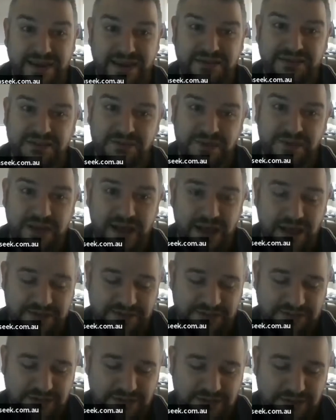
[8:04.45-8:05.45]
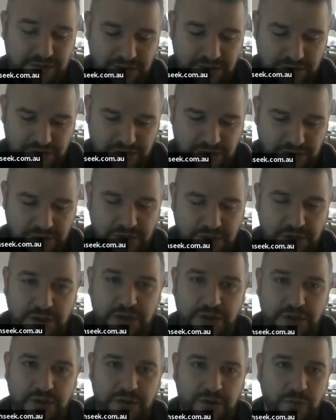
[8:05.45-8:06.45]
need to be asking,
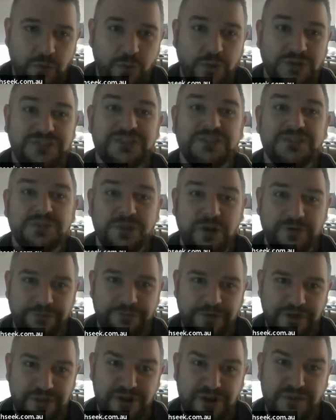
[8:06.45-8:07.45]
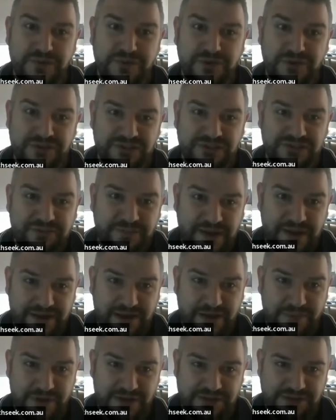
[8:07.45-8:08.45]
what's the software that I'm using to back
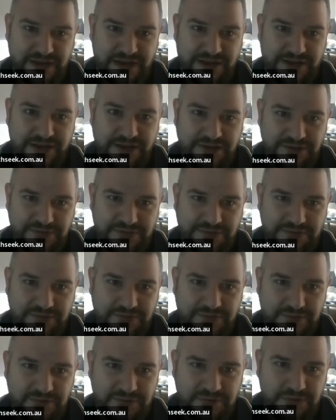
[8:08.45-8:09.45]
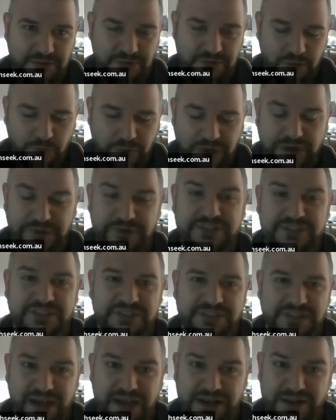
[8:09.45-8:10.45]
up my data? Where is the
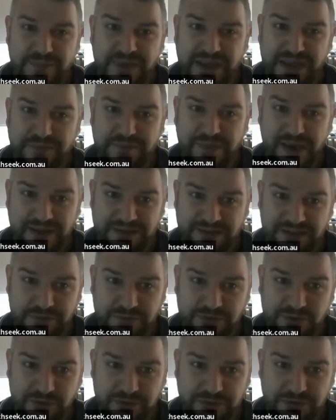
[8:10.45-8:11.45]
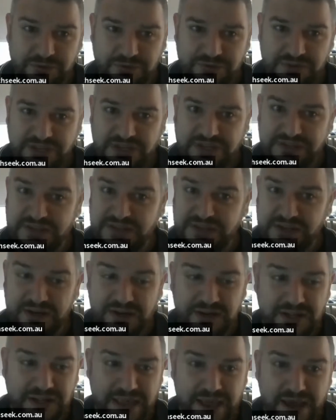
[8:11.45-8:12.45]
data being backed up to? Is it in
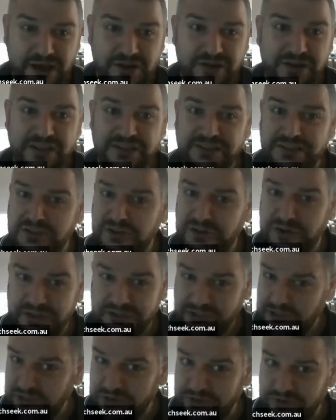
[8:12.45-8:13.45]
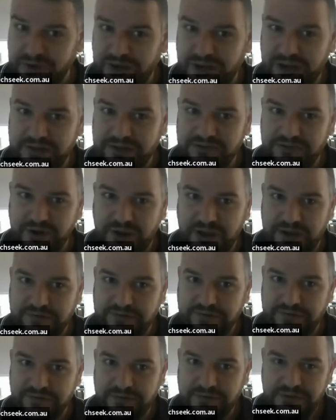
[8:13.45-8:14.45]
cloud? Is it on external hard drive?
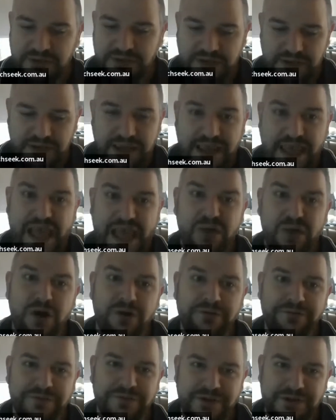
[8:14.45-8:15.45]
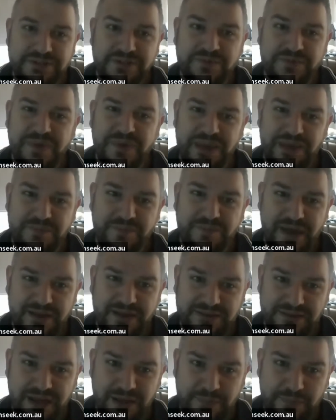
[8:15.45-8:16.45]
How often is it being
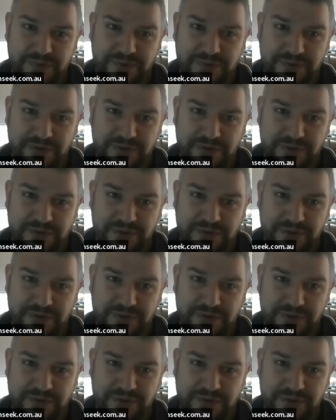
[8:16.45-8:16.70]
backed up?